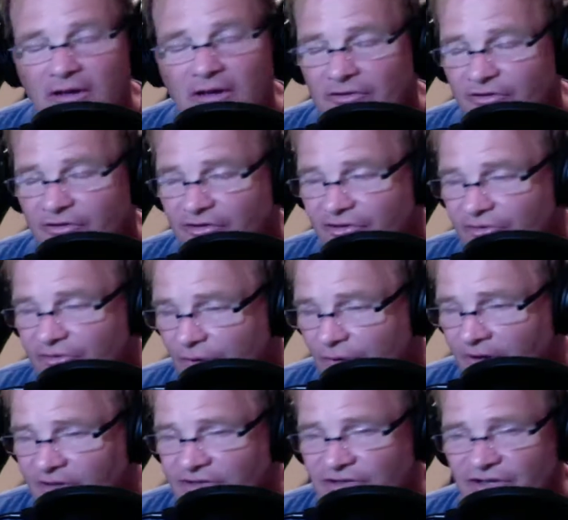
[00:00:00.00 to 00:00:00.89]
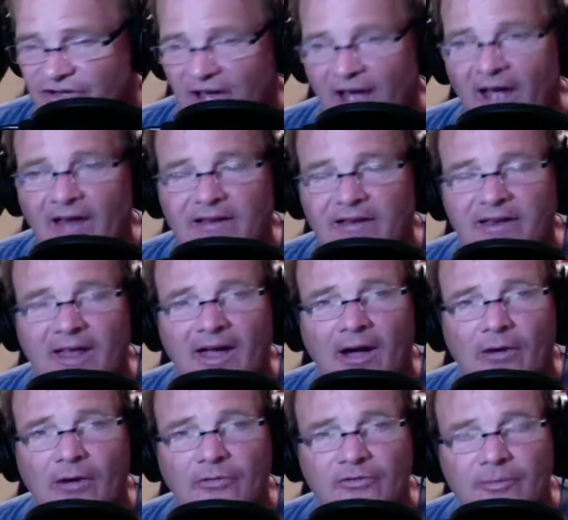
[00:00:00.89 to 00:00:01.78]
straight shot
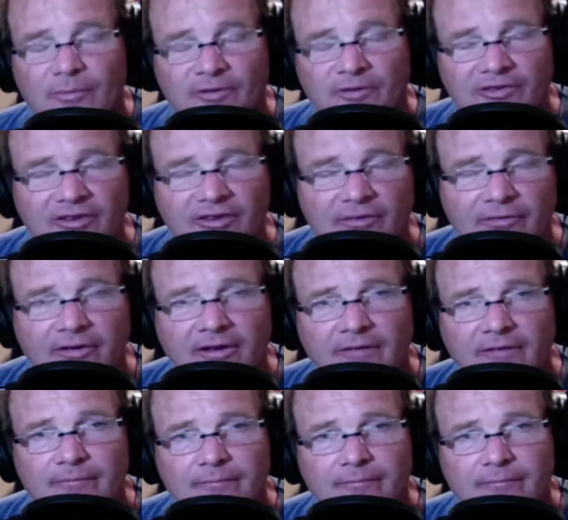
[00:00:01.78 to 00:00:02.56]
out in the Pacific.